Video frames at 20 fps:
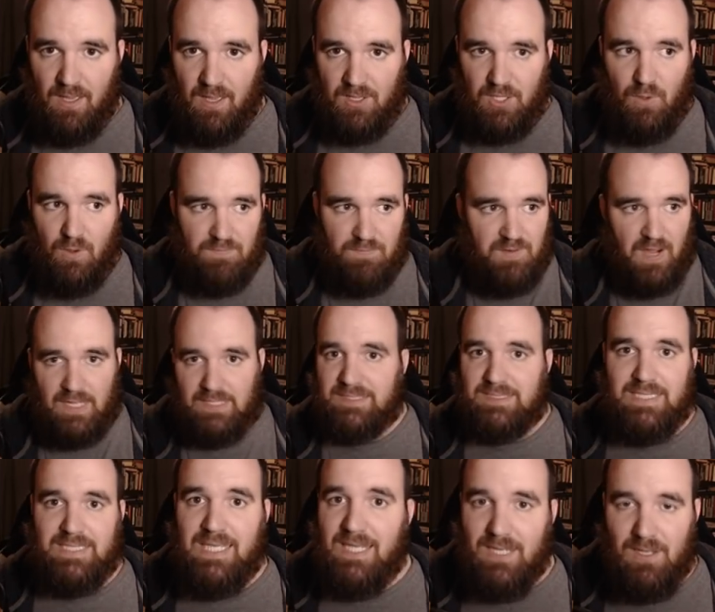You have not
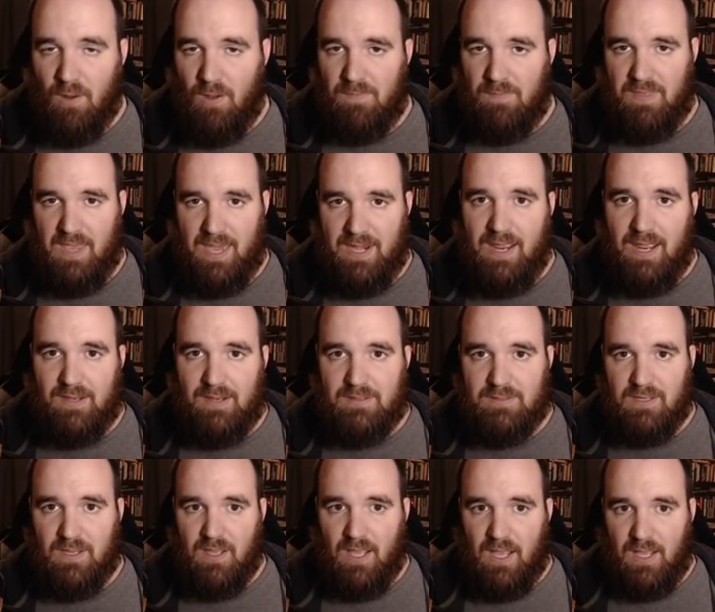seen it on that
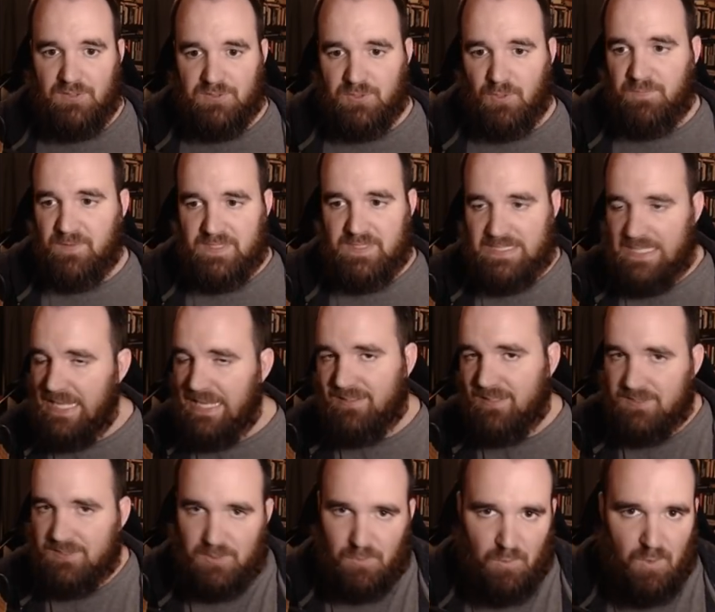end. And so fatigue
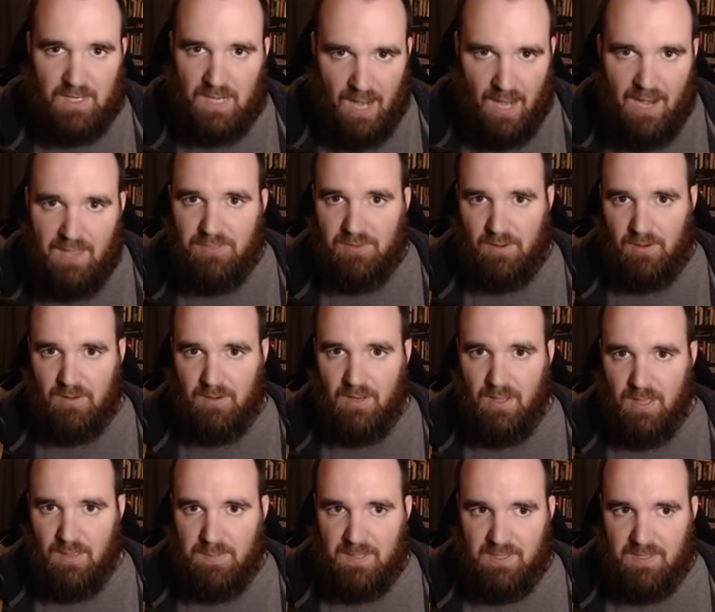doesn't work either.
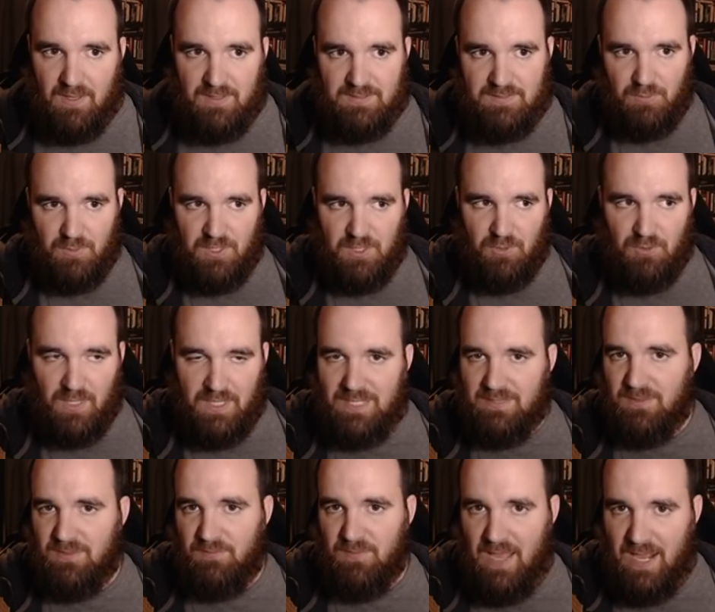Because when you look
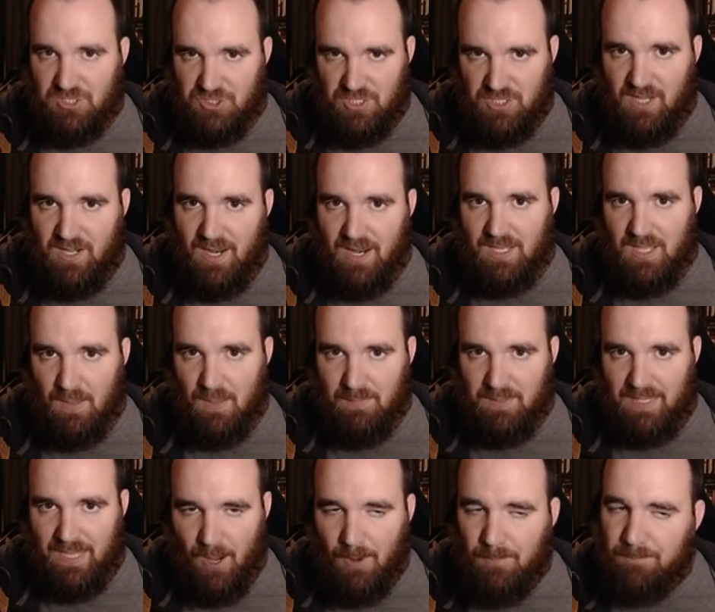at The Last Jedi
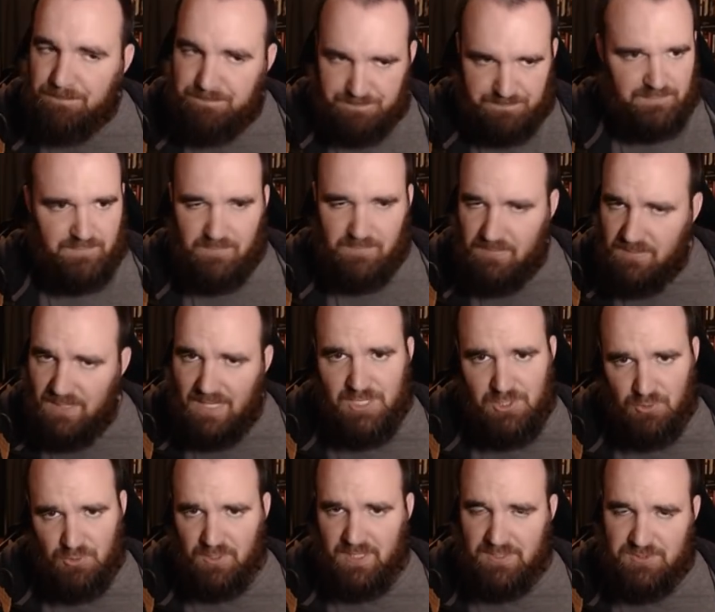coming out,
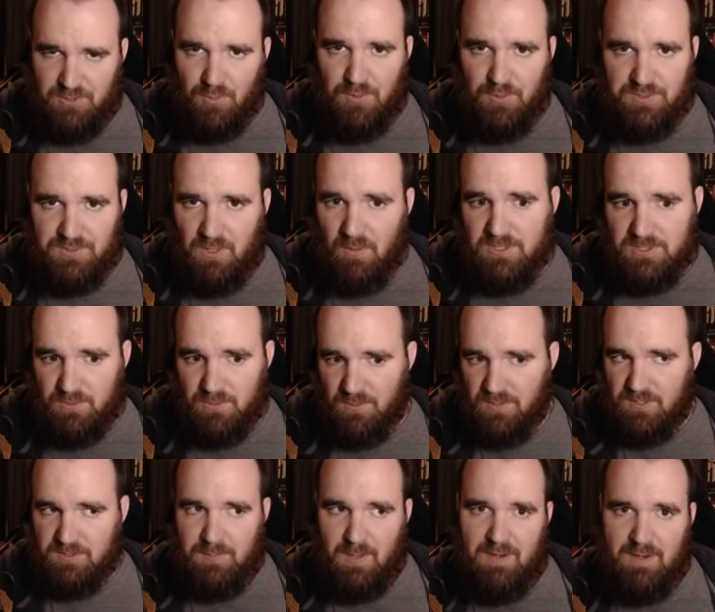and you look at Solo Star Wars Story,
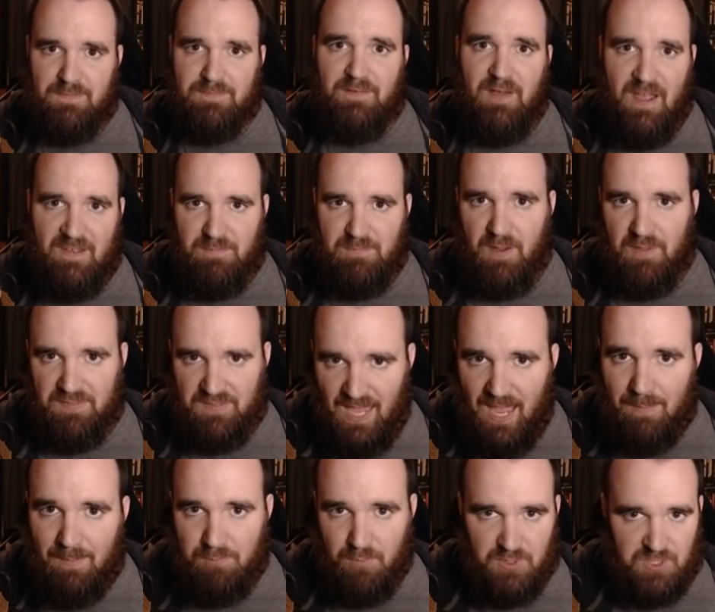there's about a five month
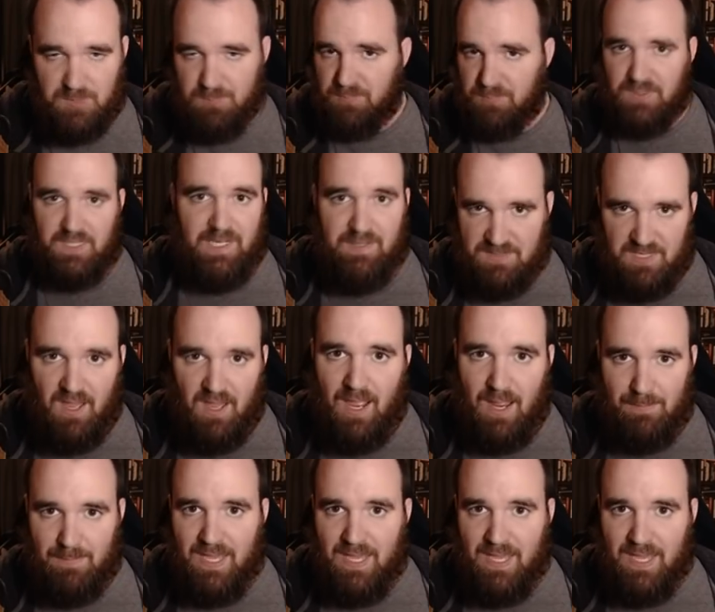gap, which is plenty of time.